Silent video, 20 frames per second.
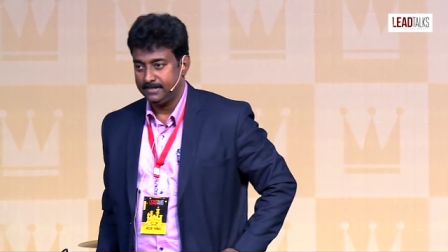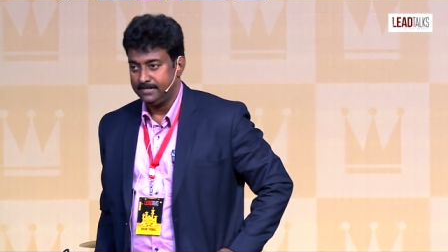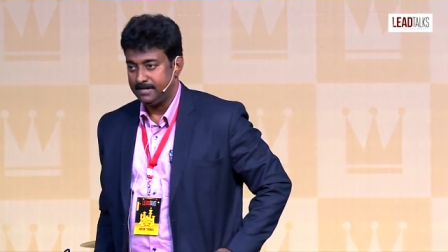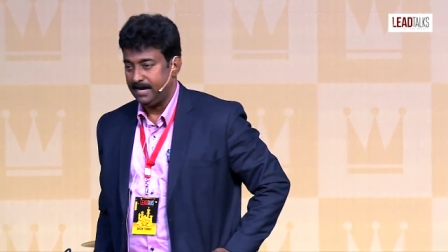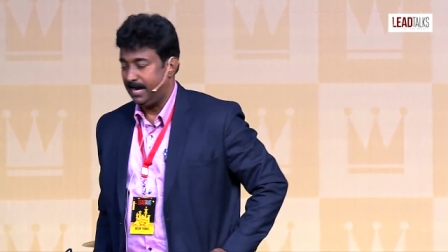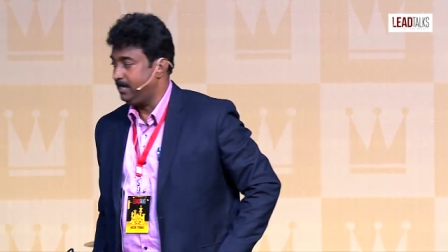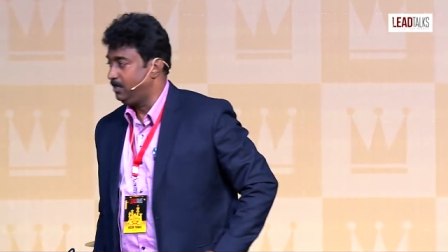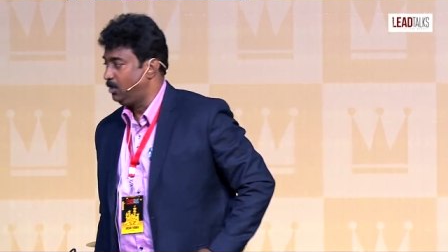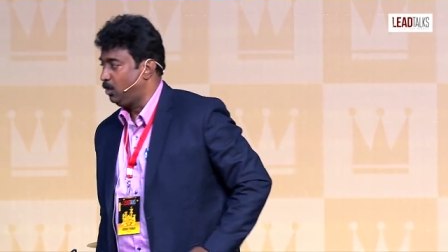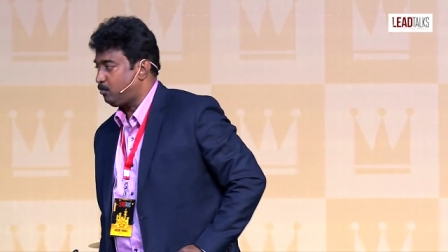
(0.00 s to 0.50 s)

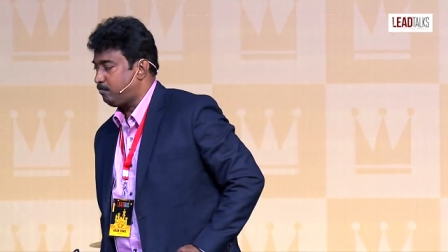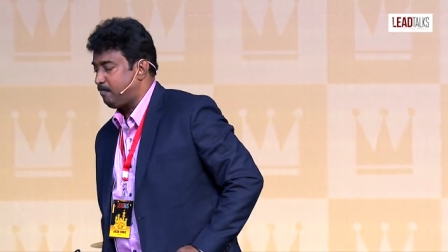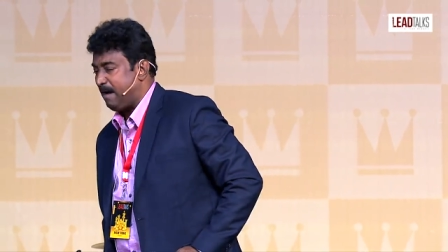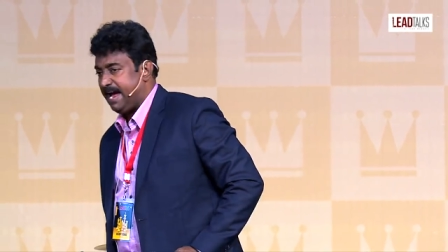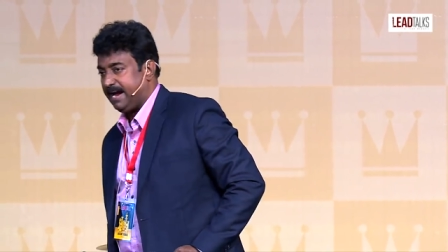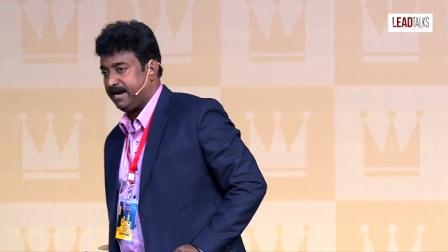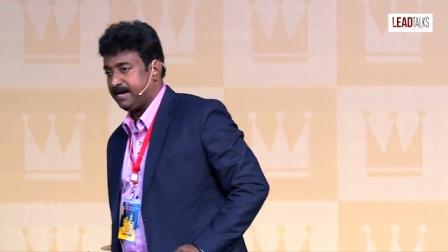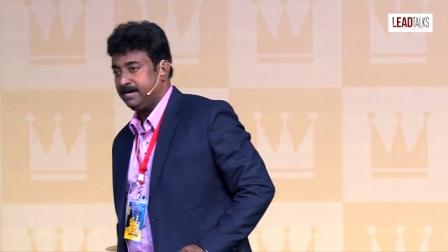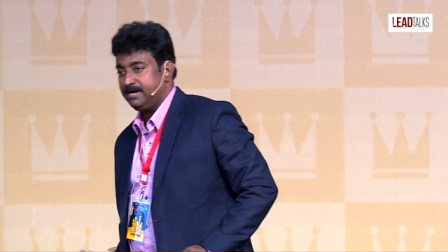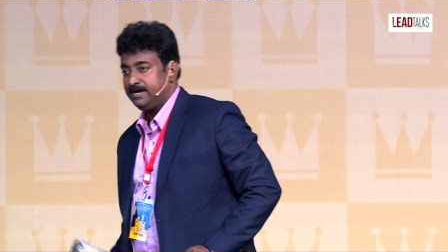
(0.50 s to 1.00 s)
I look
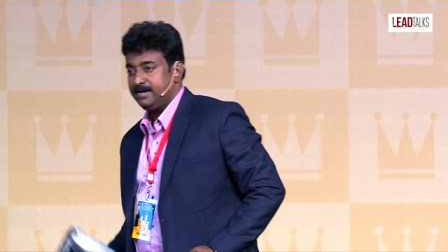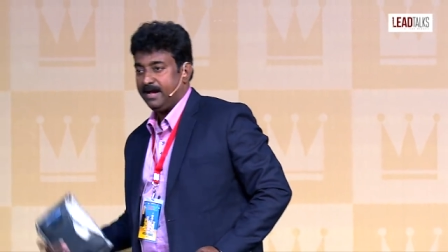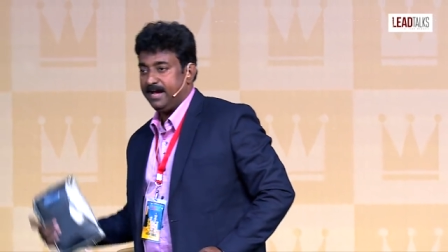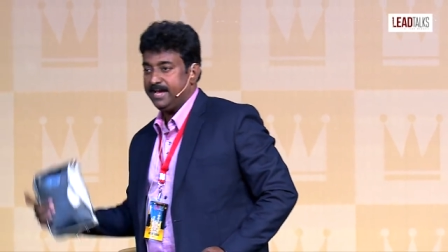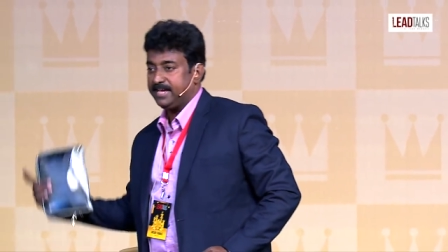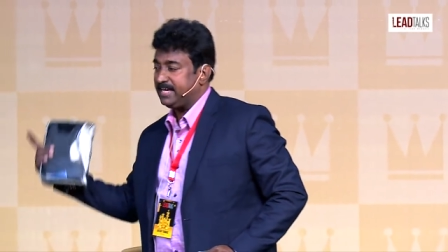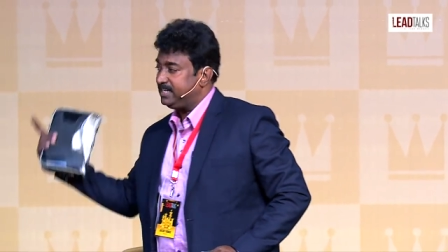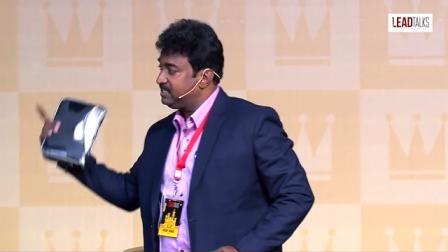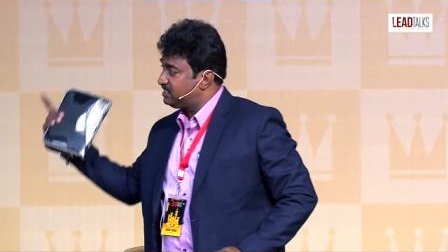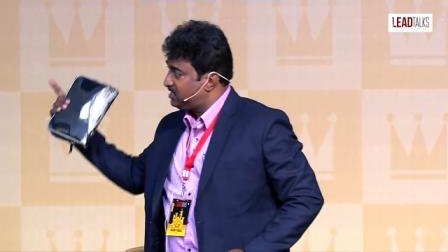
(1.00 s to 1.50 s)
back, I
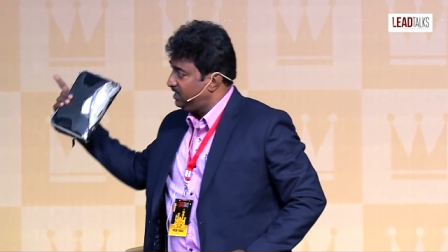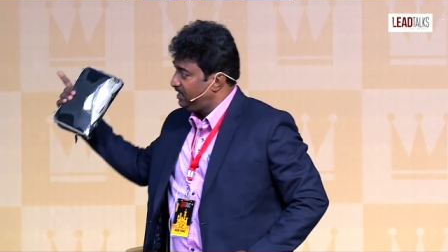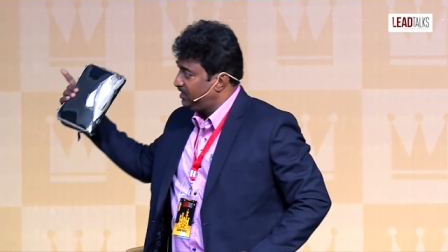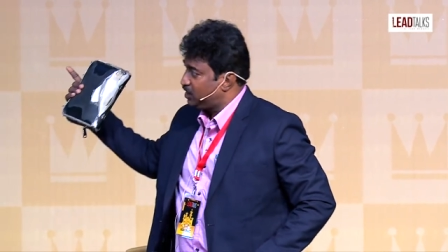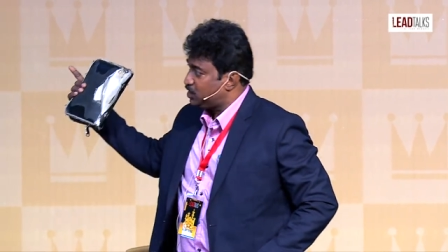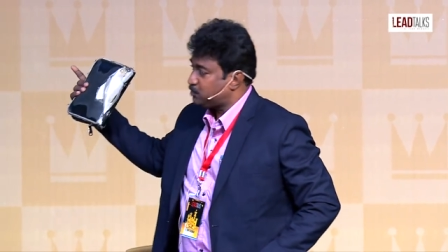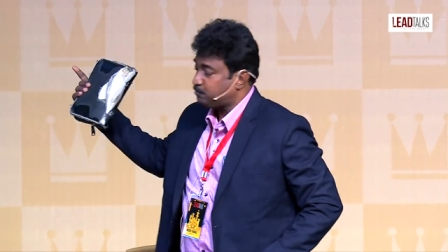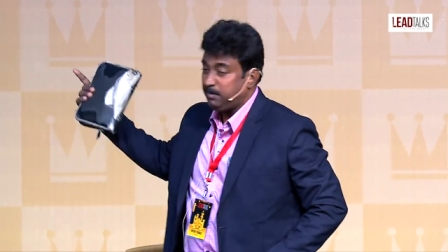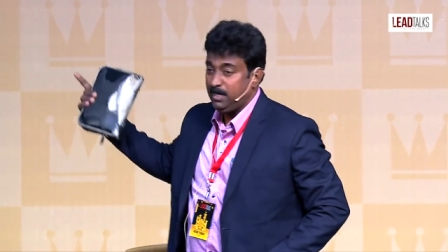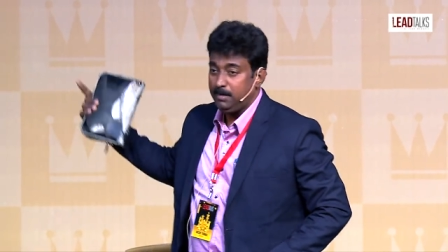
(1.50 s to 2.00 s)
can see
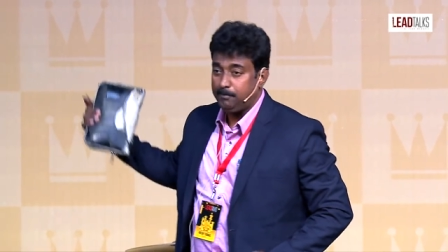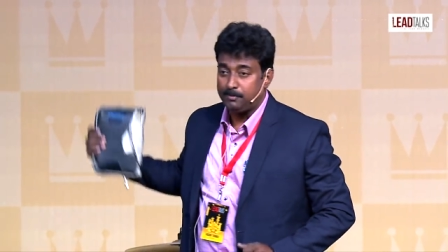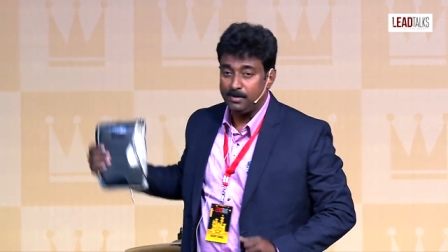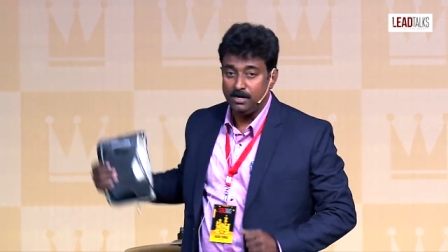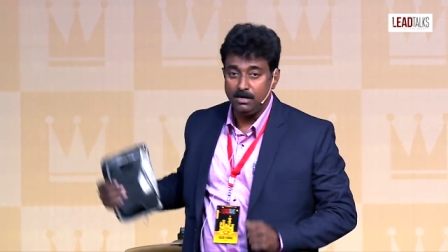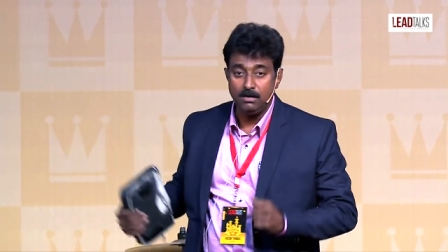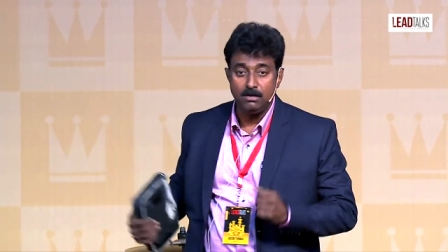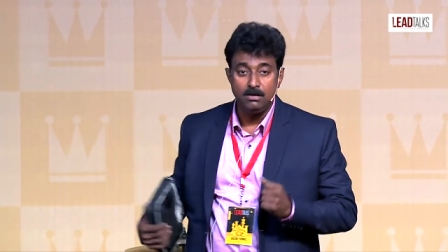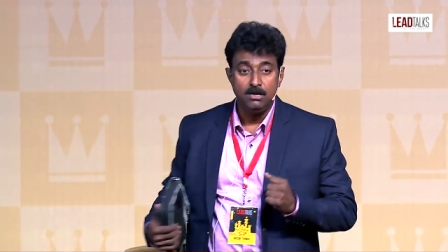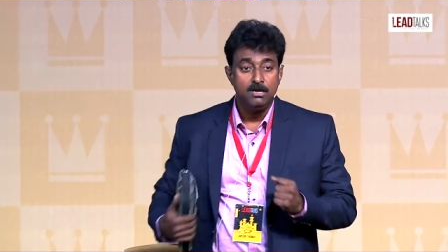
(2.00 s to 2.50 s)
these
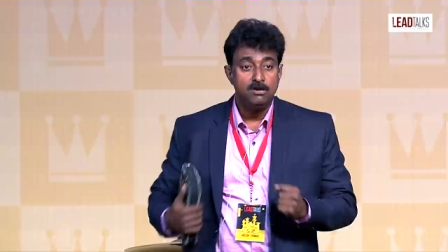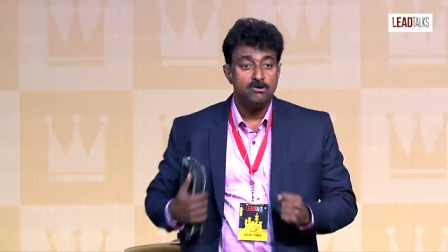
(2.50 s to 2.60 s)
people